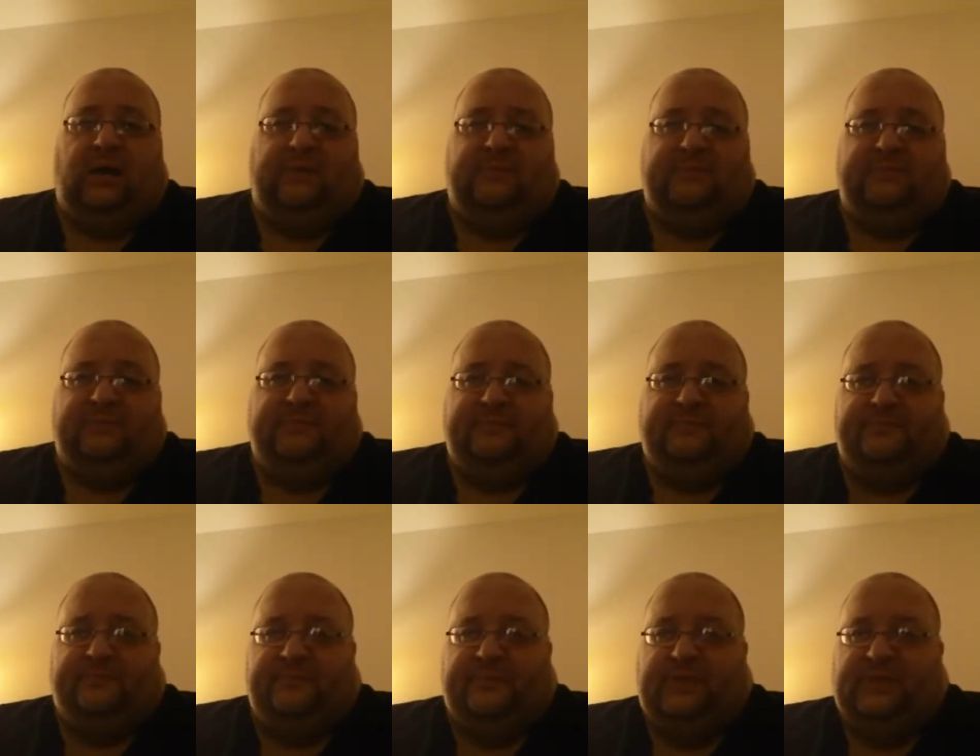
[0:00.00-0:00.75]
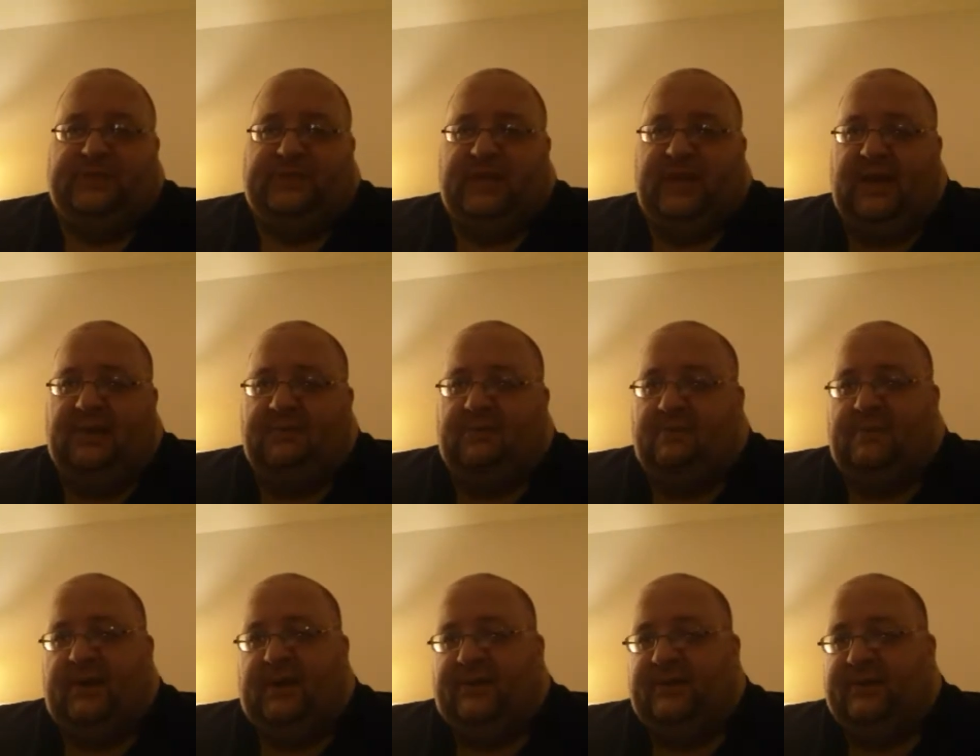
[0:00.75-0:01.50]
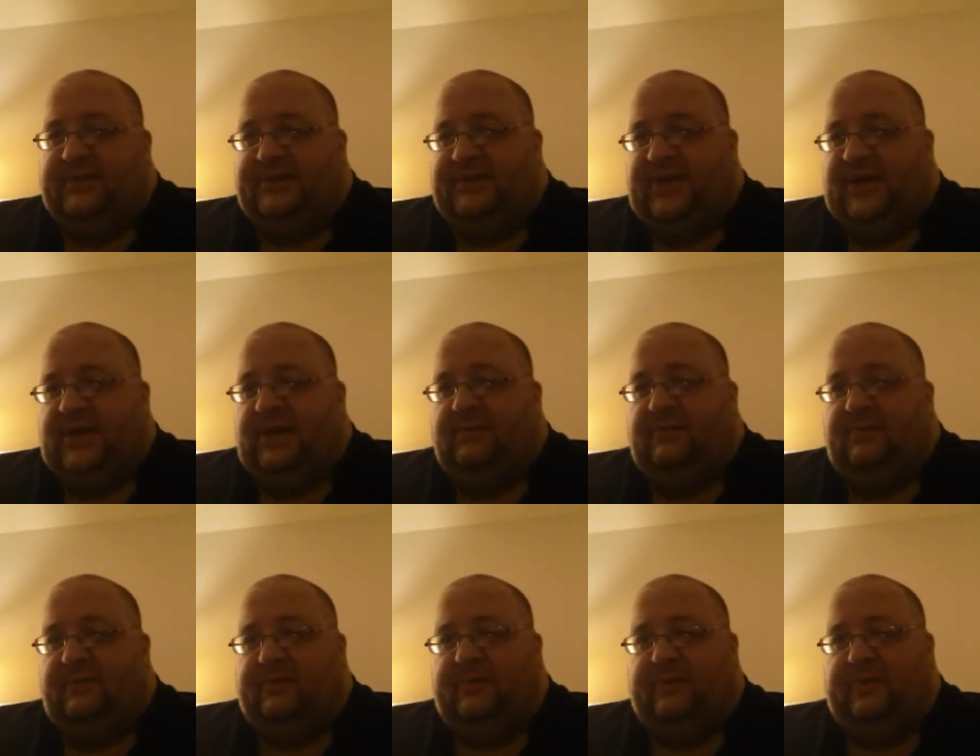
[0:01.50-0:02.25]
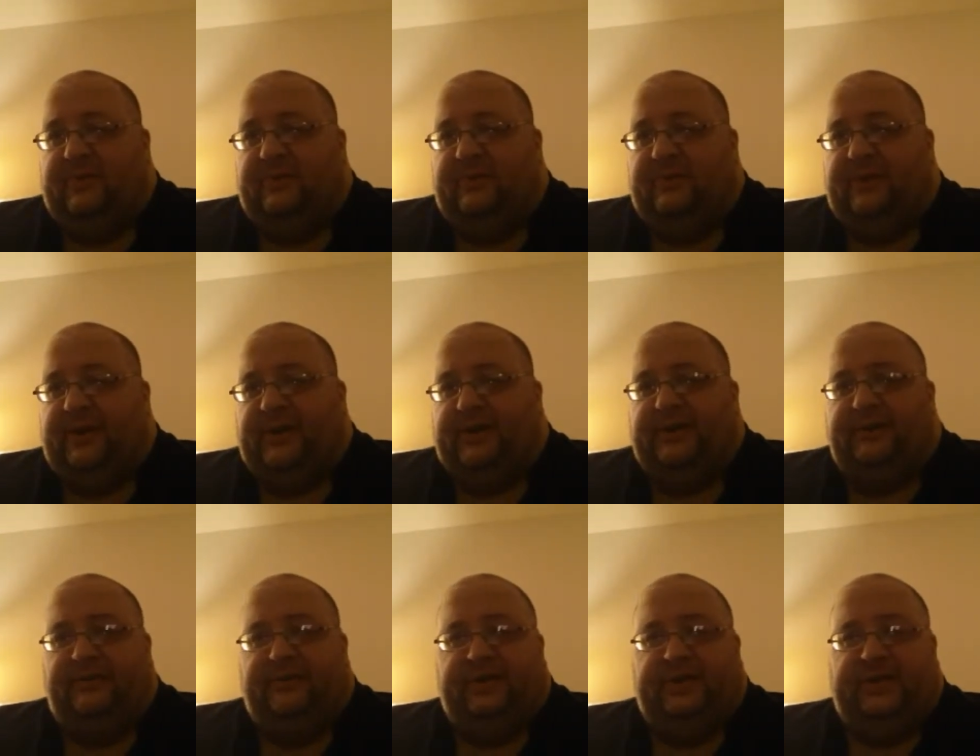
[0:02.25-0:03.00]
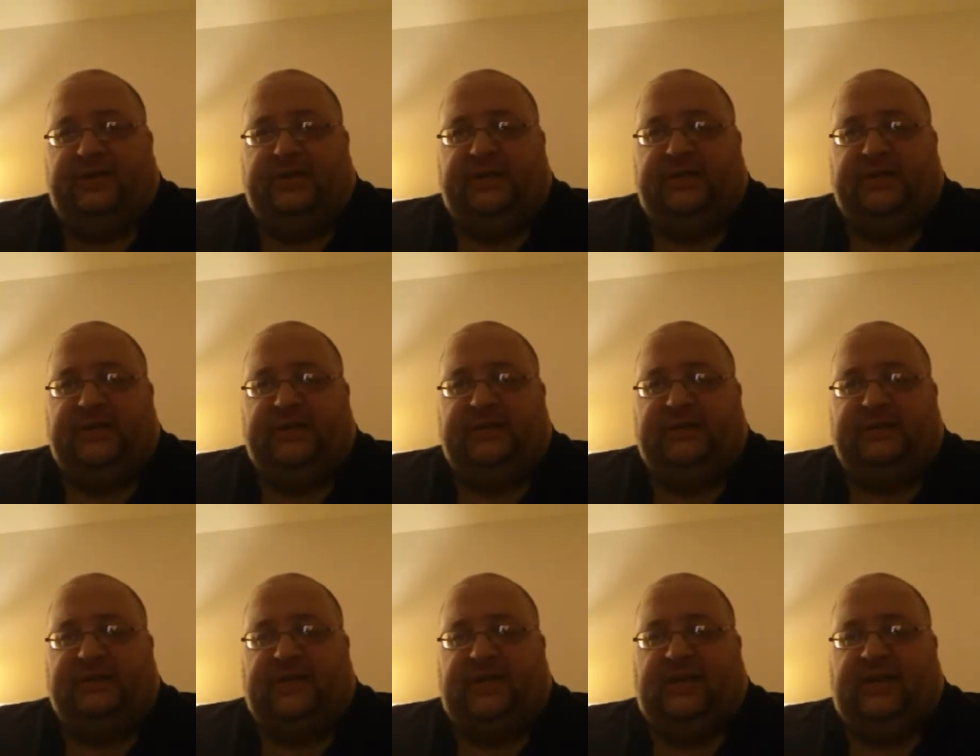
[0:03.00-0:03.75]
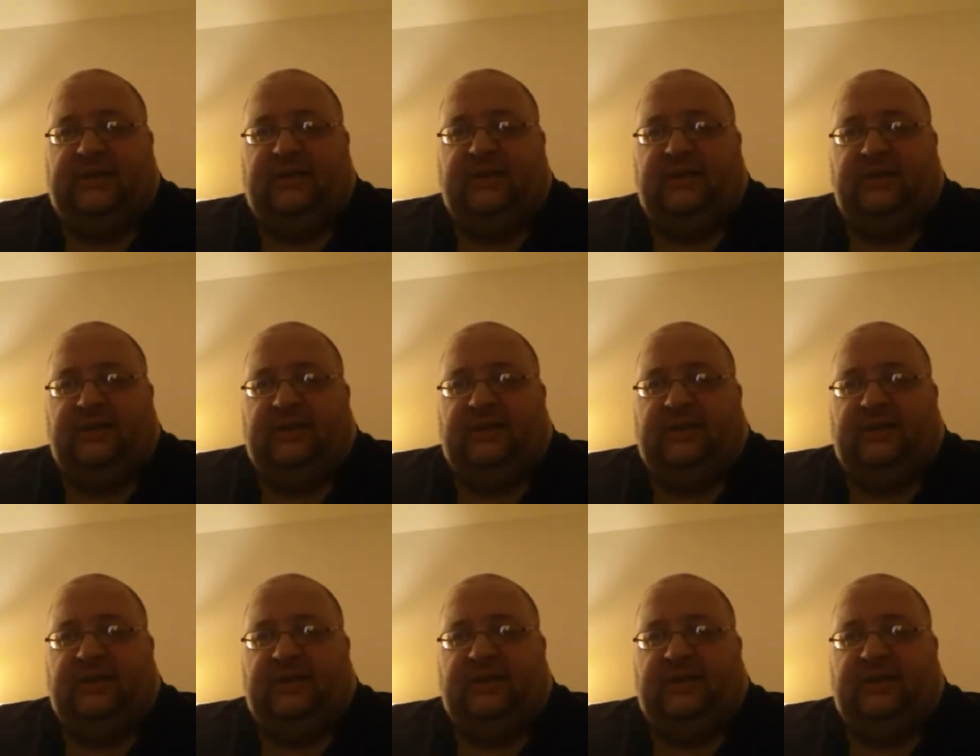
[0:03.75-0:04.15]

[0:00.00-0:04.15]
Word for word: um, this came about the time of her record release and